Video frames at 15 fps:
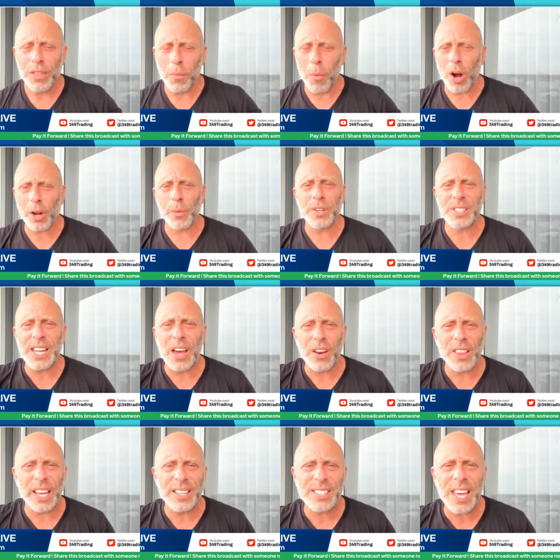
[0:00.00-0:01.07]
The market was down
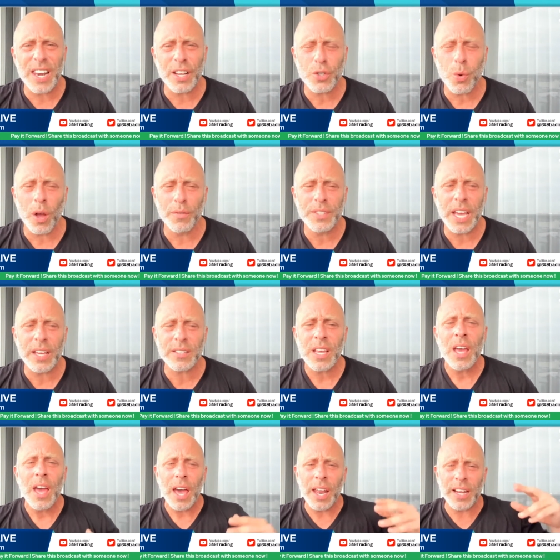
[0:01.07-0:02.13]
in like 10 to 12 days.
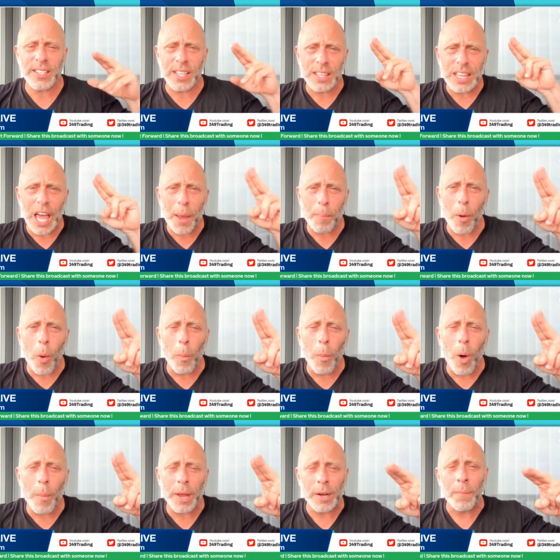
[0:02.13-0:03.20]
And I said, light bulb
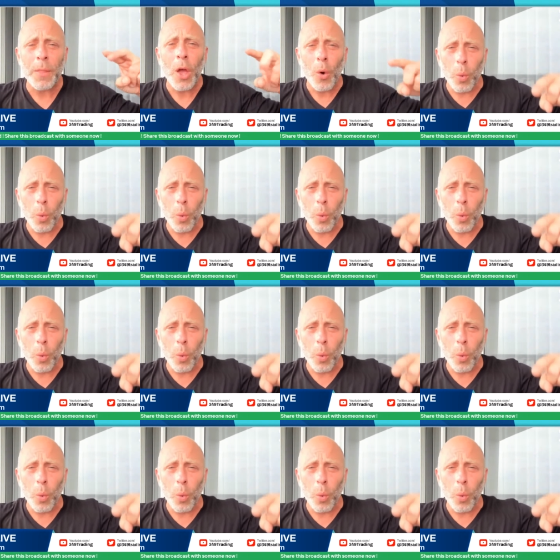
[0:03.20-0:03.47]
moment.